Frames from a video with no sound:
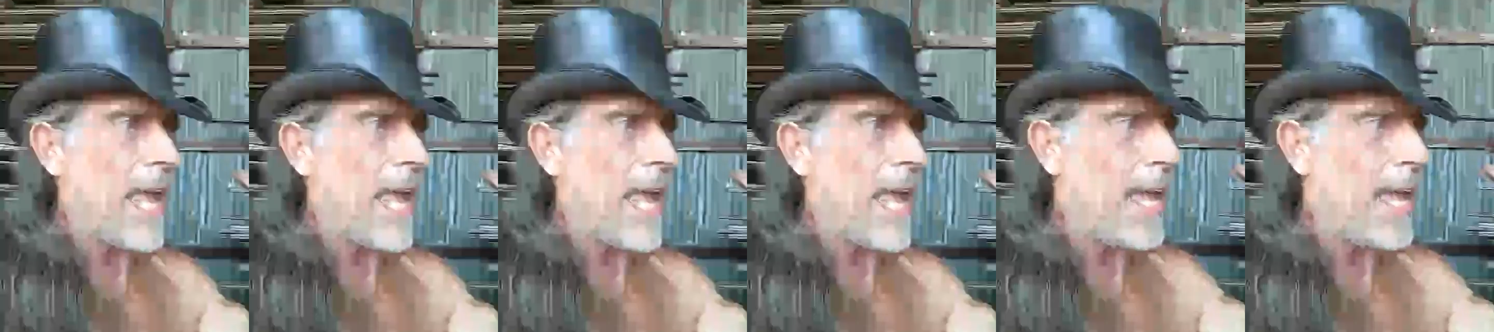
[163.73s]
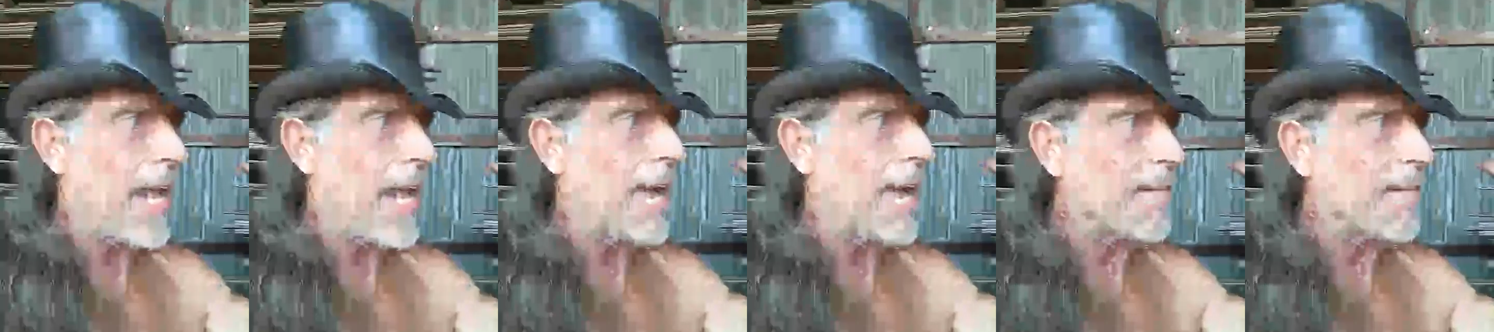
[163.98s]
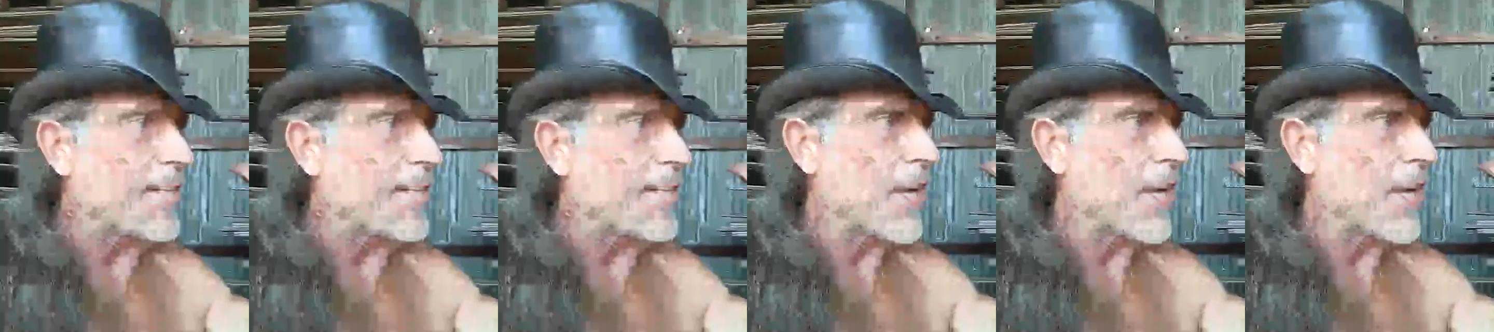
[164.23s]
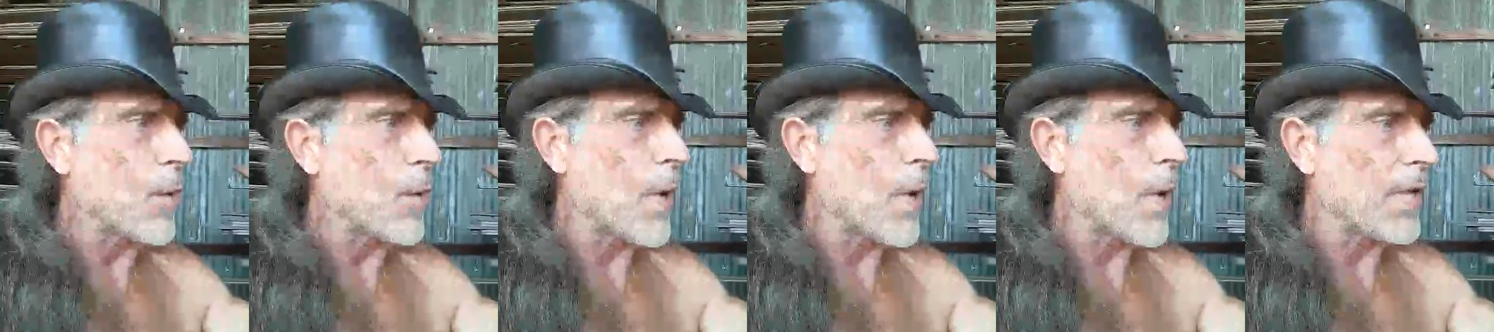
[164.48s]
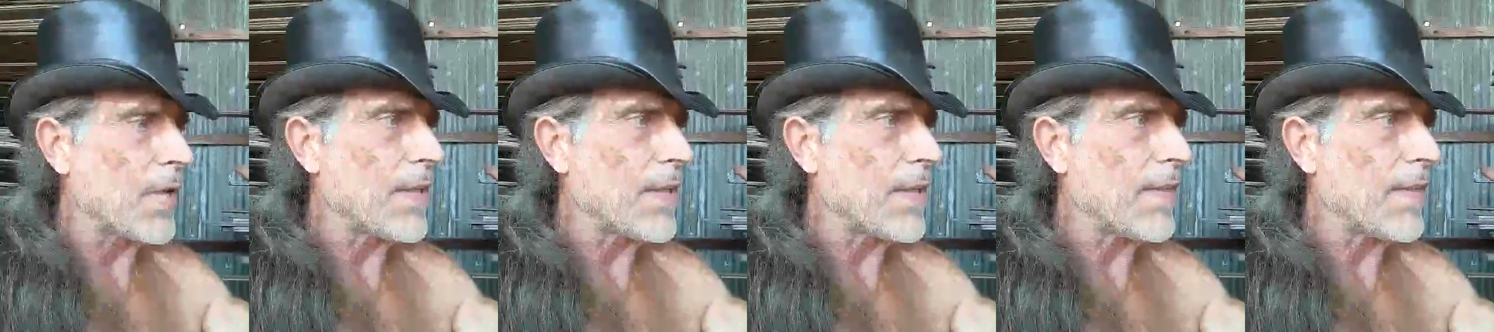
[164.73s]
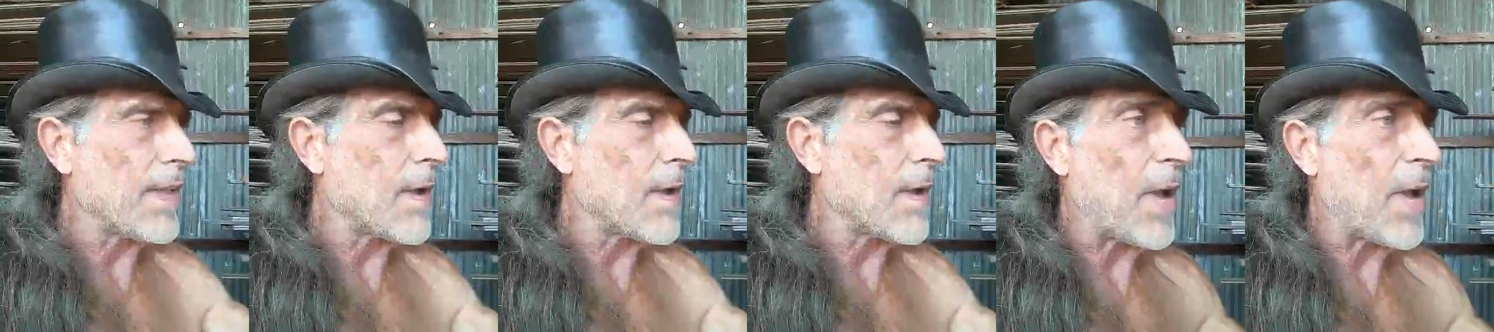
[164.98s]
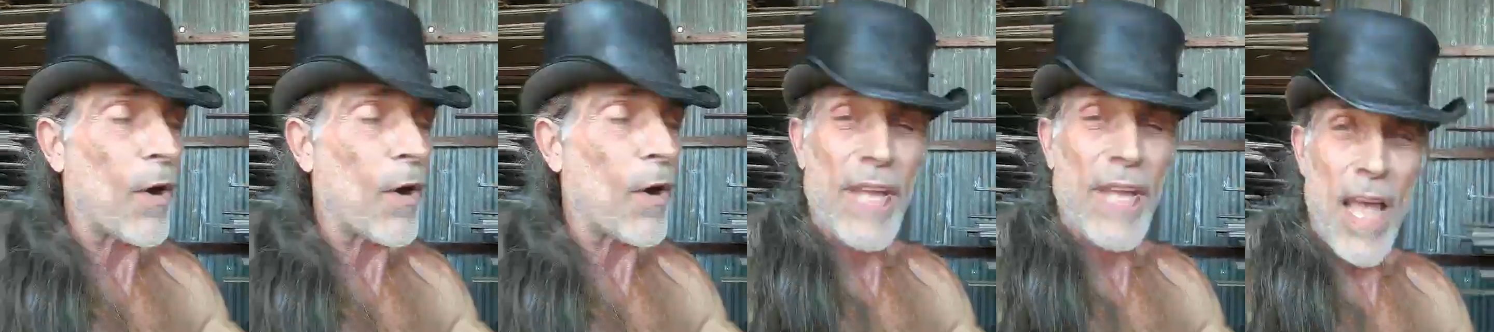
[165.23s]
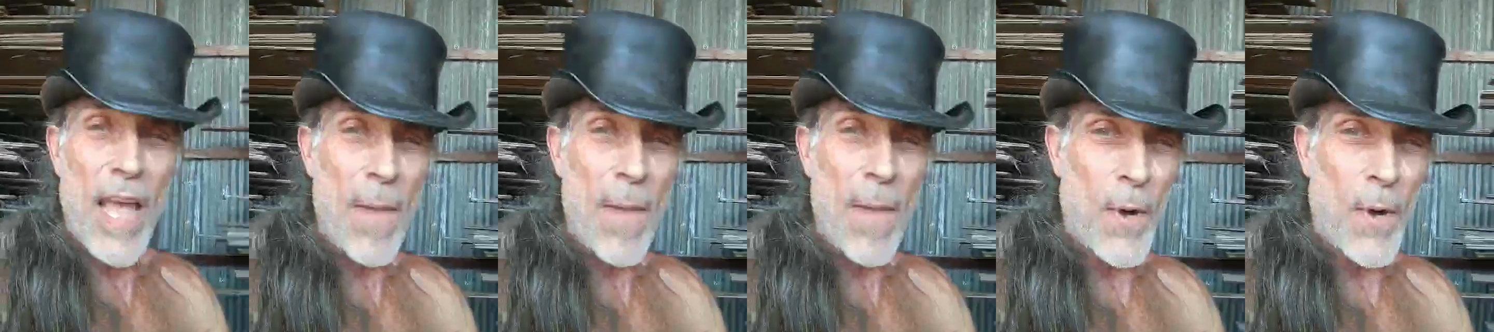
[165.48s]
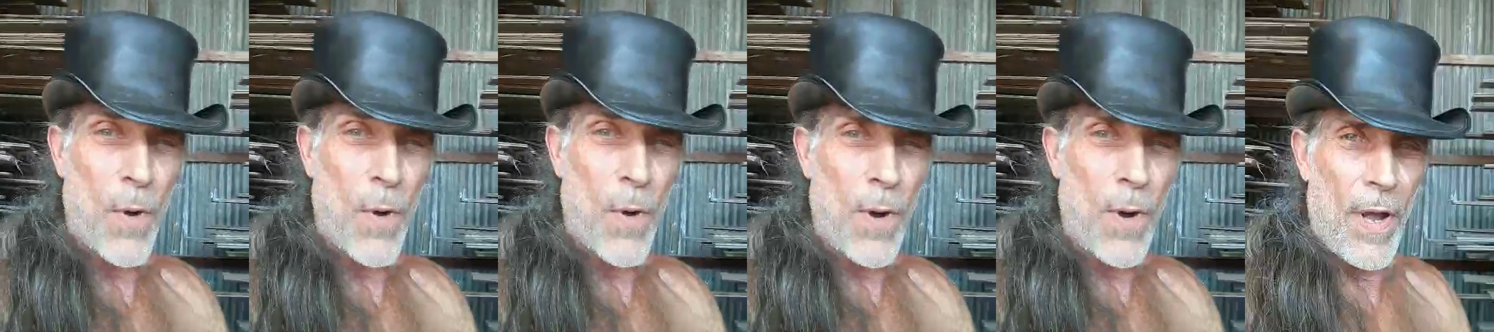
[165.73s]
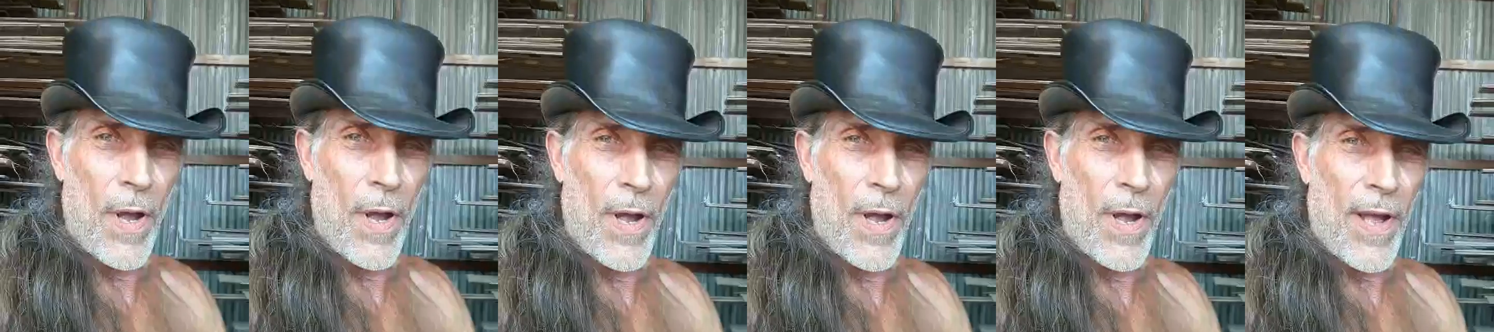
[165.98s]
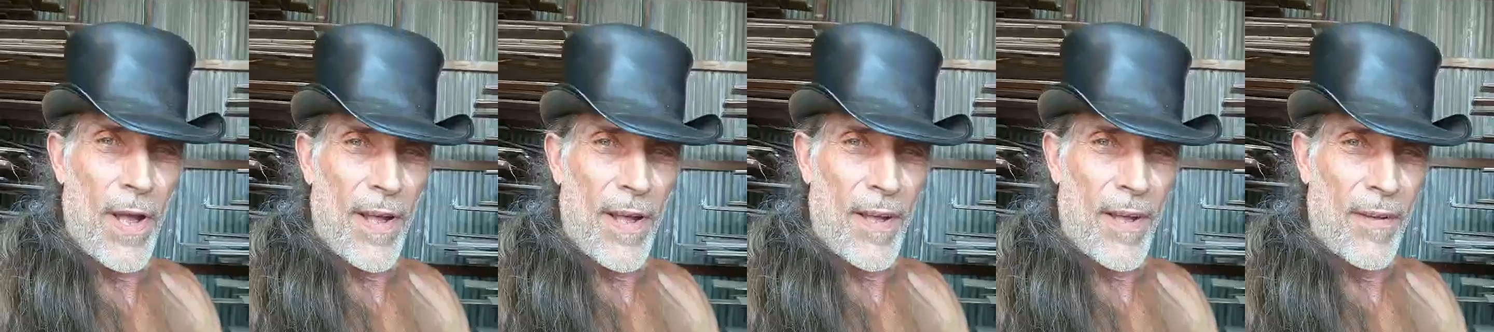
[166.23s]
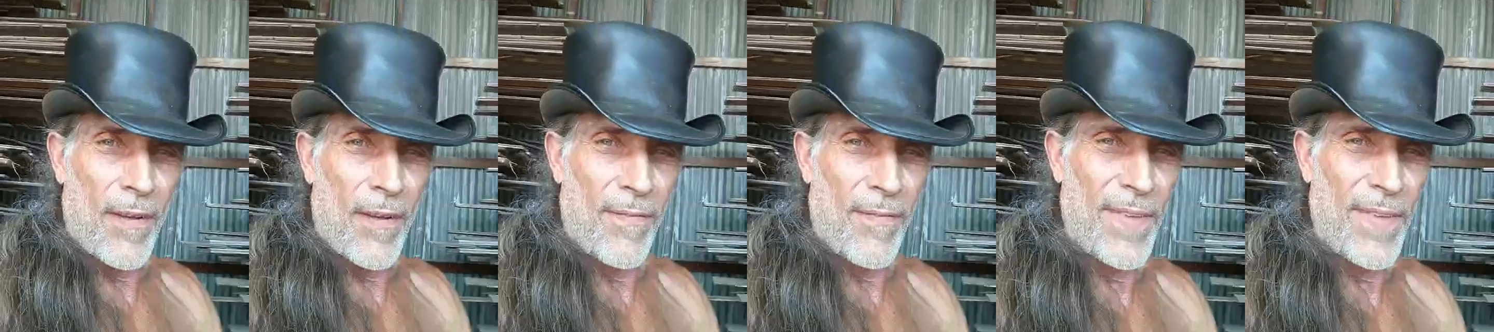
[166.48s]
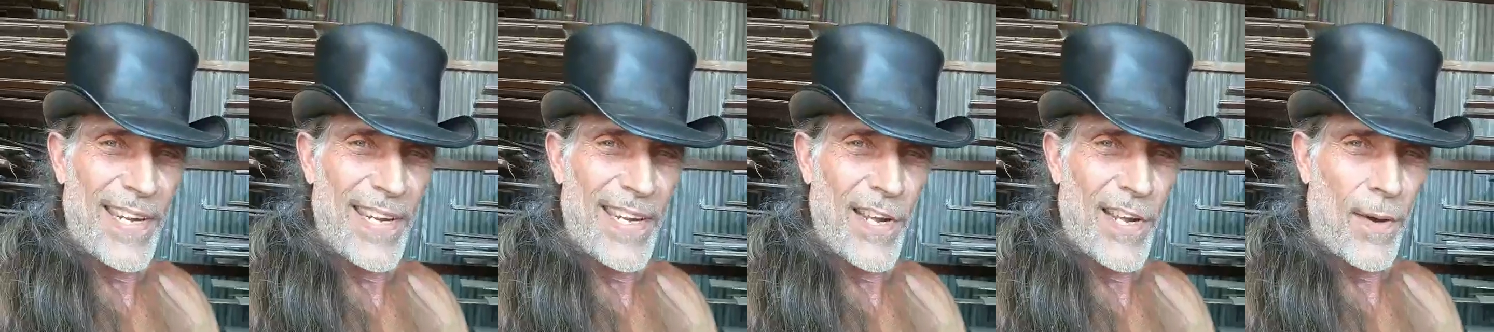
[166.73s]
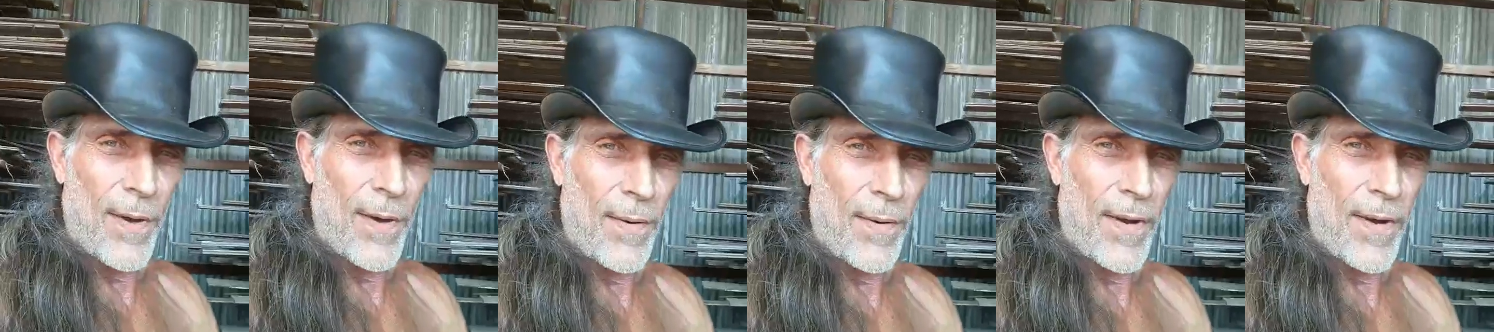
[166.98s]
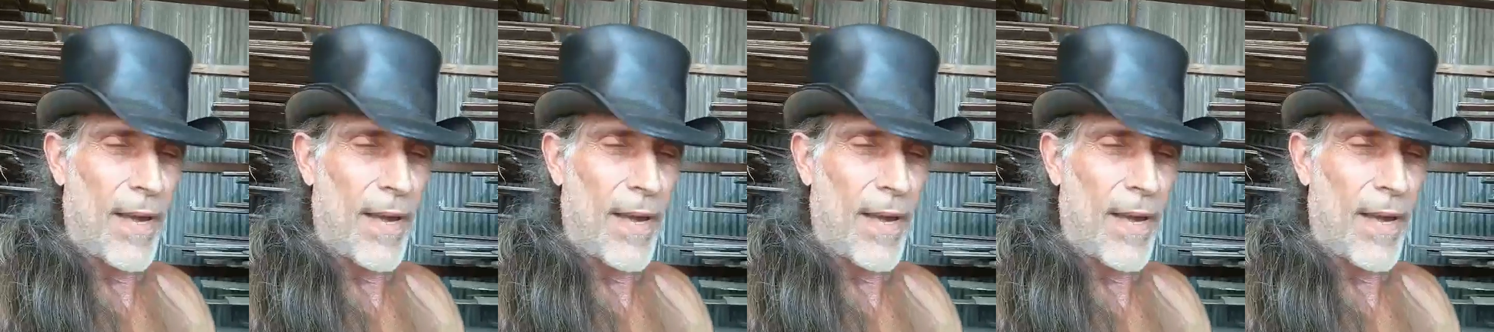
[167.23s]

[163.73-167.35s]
And I have a stairwell in the El Campo video,